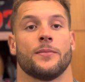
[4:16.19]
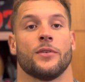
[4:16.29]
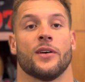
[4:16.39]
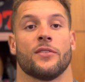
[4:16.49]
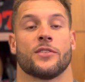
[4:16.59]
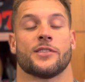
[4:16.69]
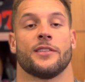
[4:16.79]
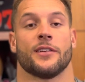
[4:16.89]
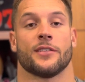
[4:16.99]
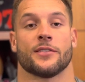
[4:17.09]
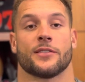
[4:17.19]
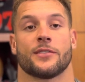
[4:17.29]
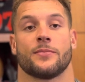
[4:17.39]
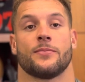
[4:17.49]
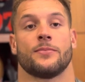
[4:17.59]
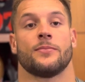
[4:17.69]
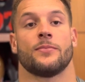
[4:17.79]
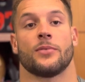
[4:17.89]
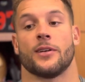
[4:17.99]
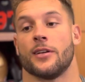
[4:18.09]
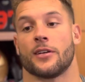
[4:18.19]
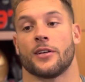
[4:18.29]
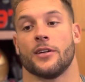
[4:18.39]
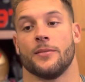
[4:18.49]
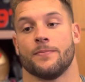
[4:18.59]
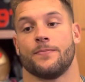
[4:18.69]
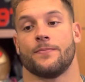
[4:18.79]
whoever's in there is pretty darn good.